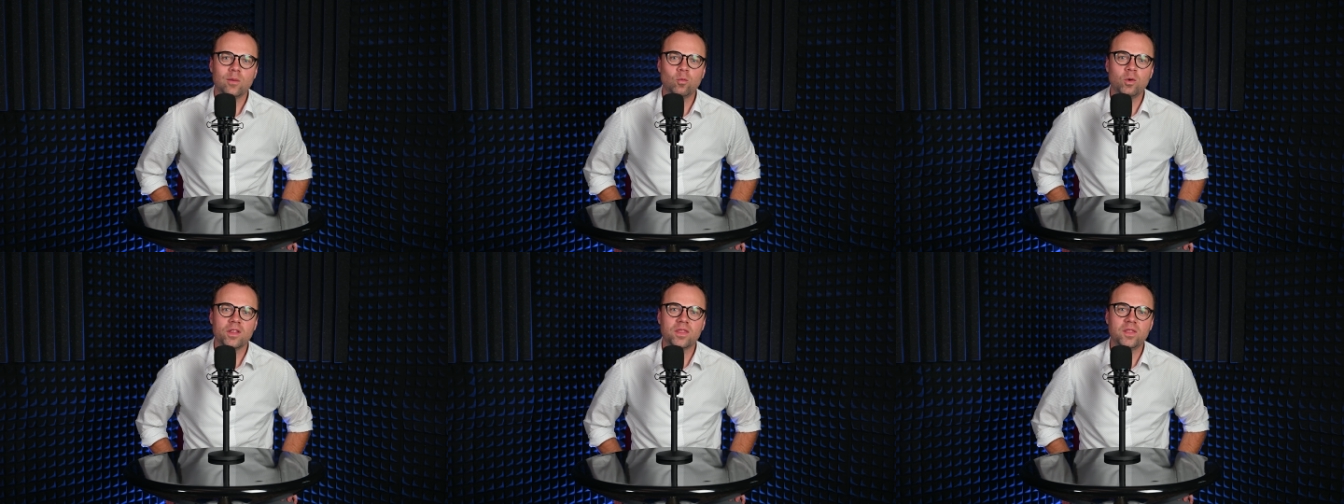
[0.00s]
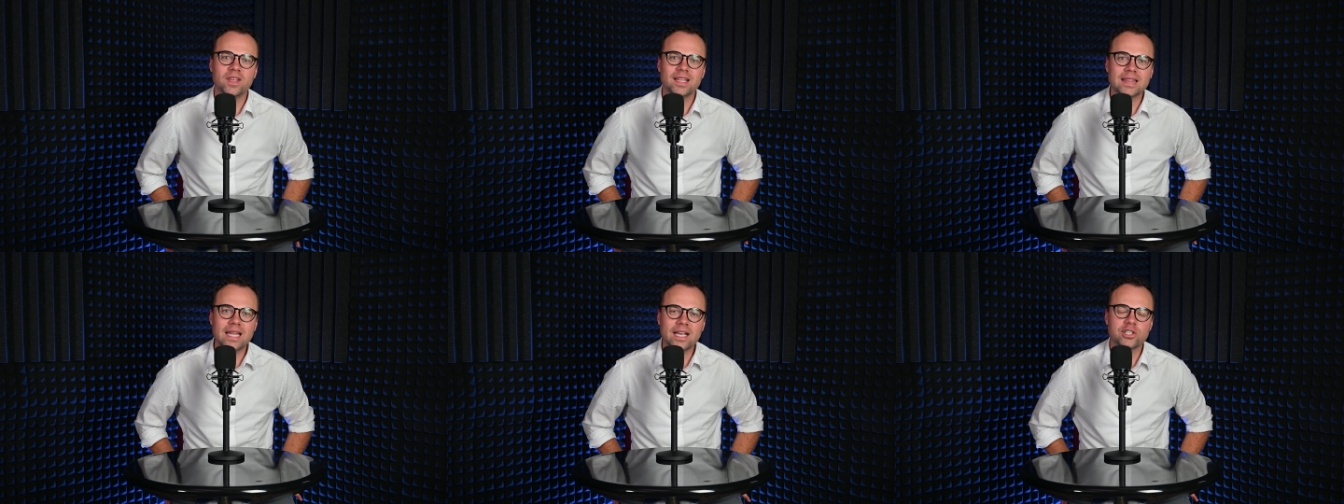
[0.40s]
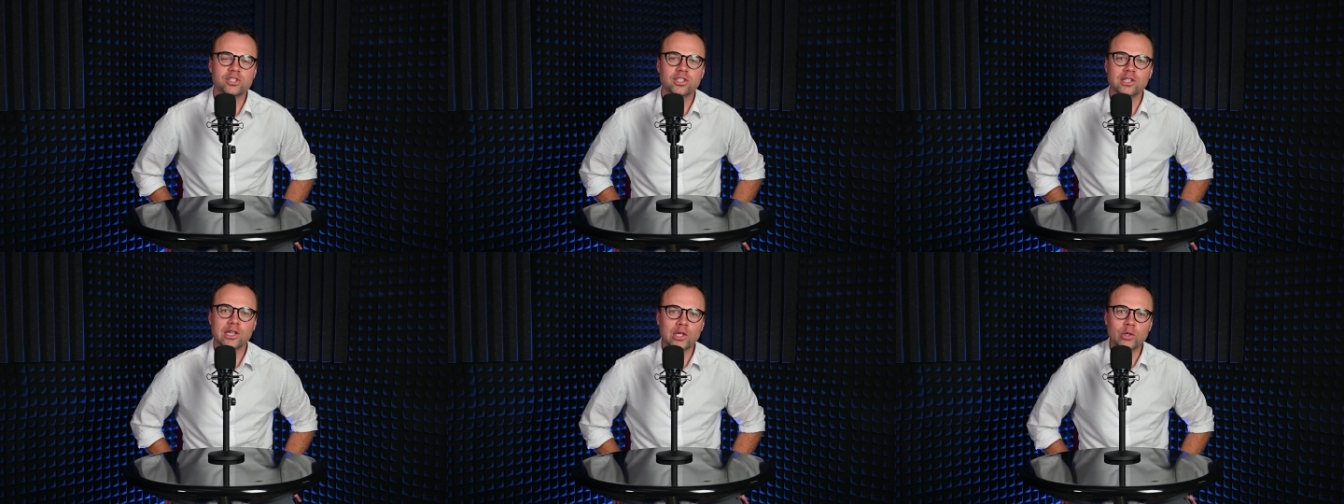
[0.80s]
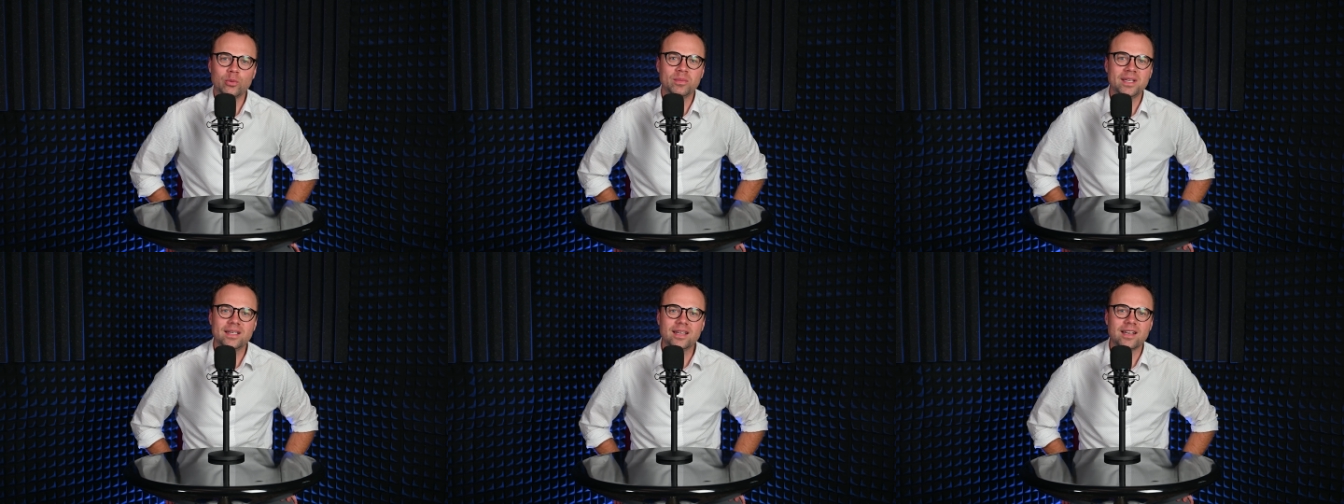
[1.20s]
And with the election
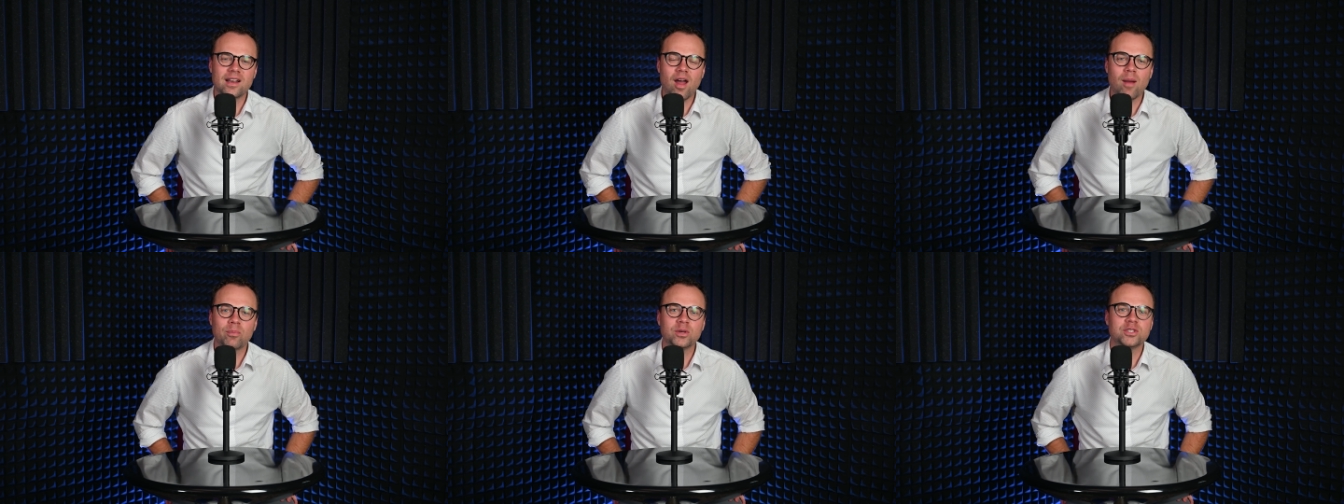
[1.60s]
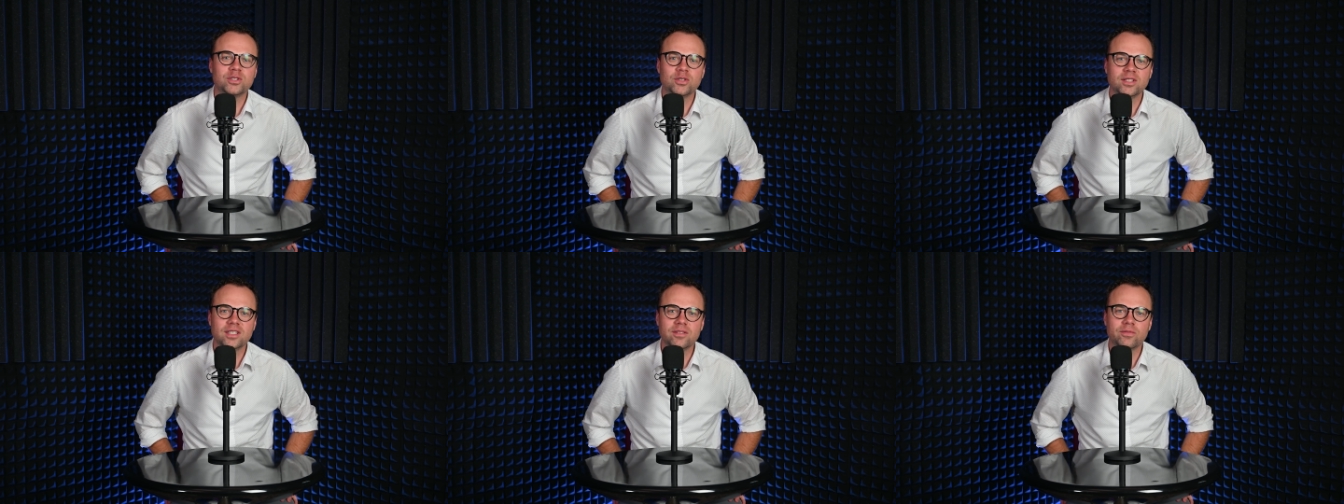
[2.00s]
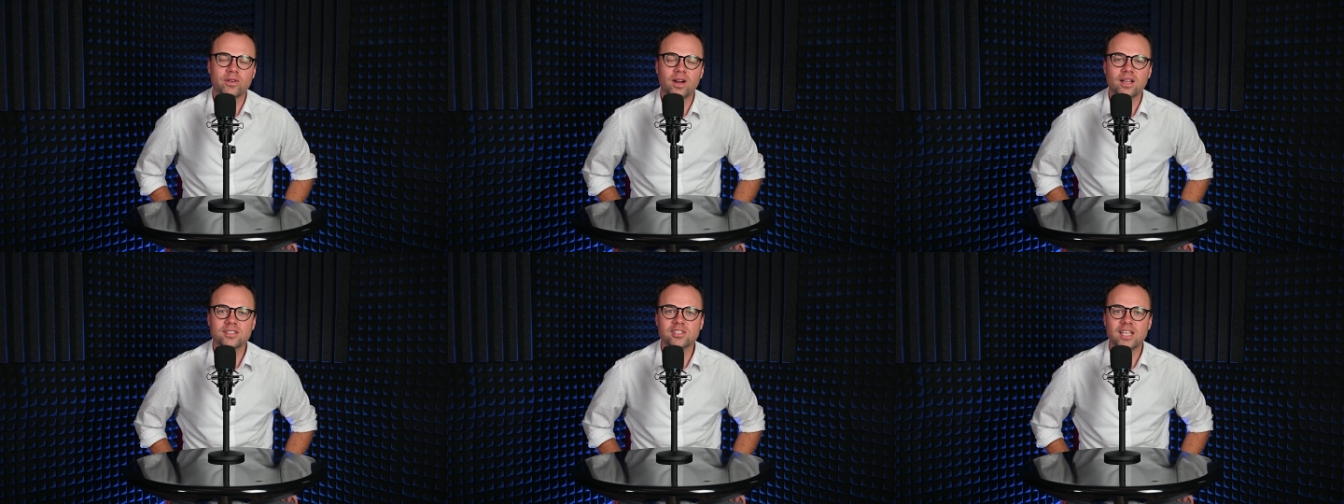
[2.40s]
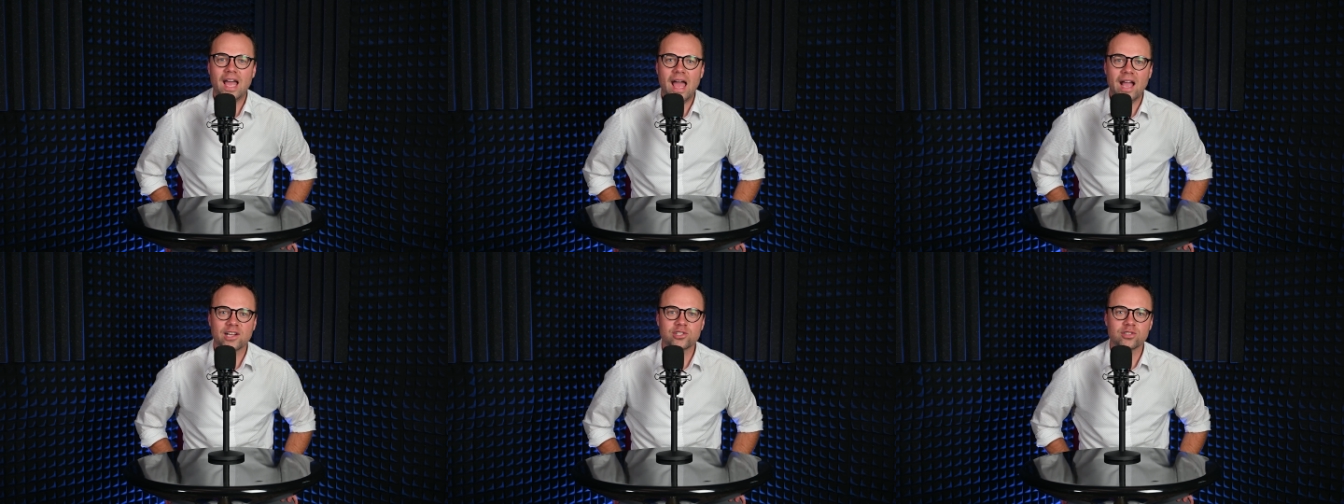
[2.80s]
looming and an opportunity for us
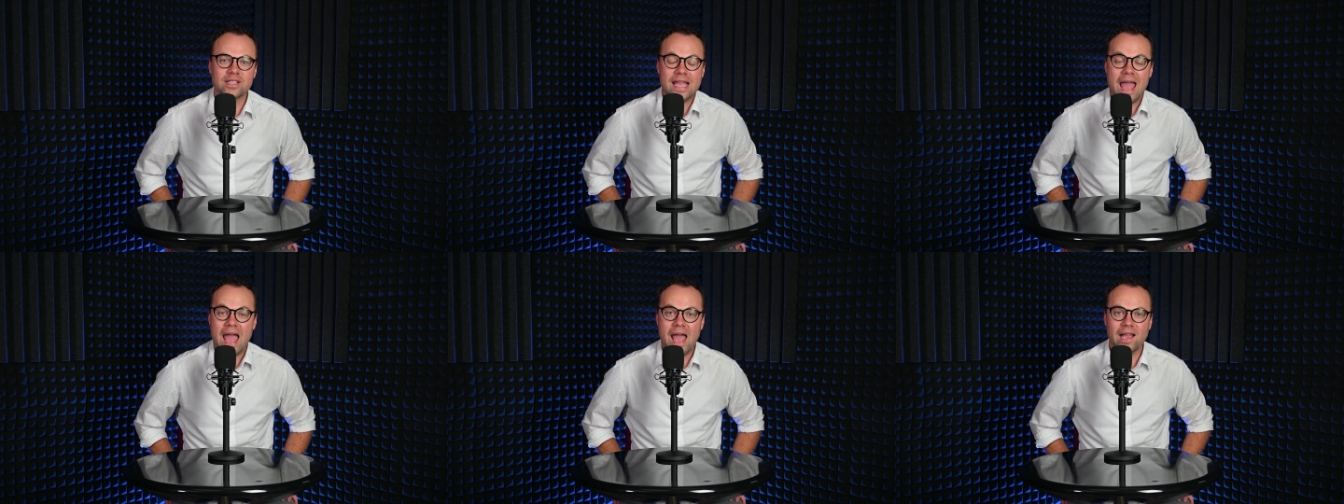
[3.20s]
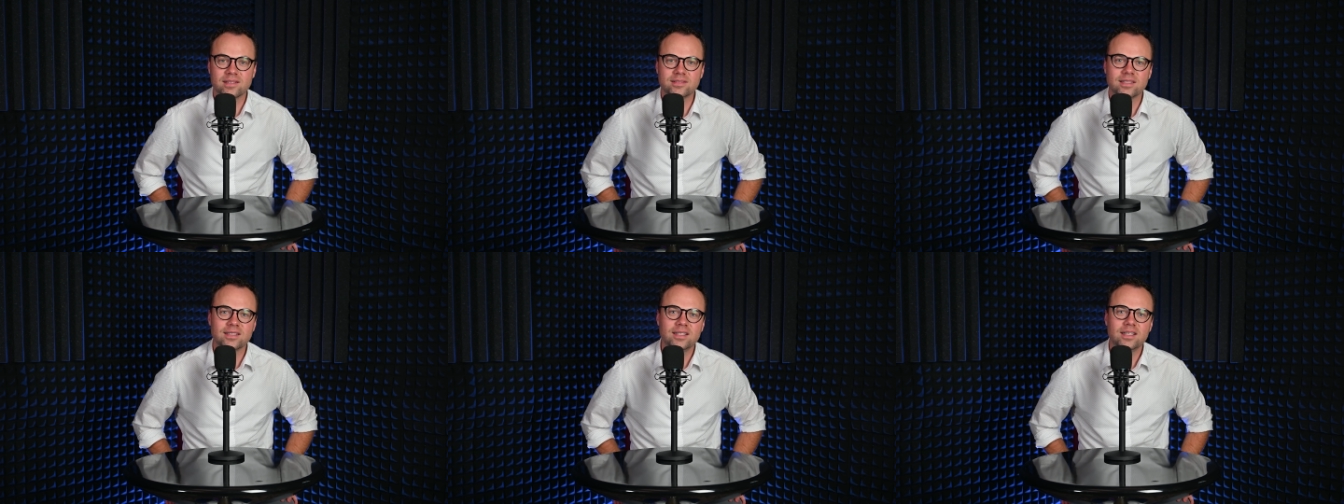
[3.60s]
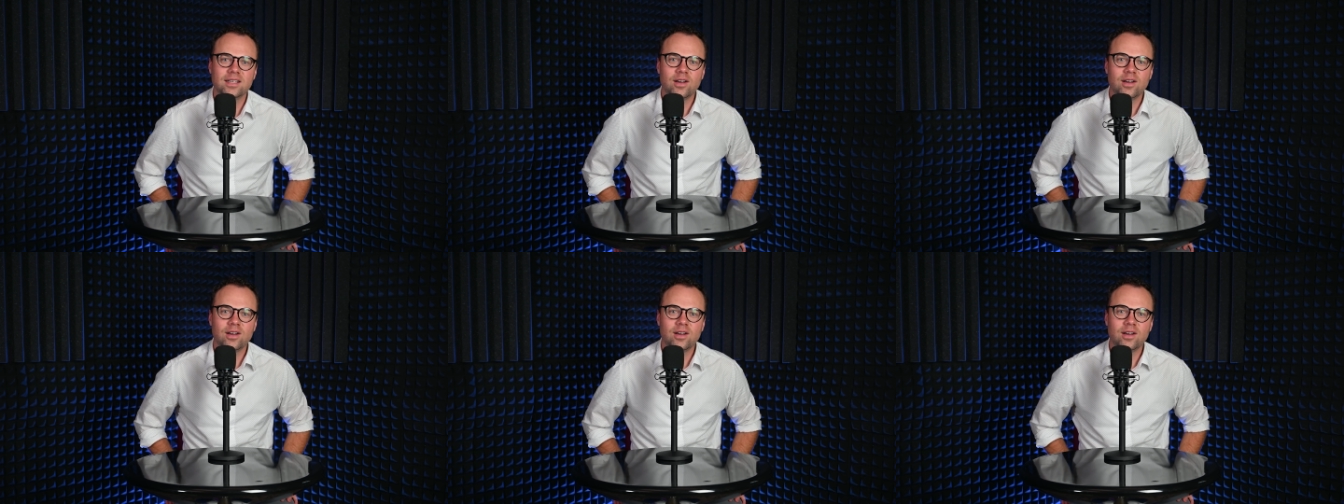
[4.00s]
to actually act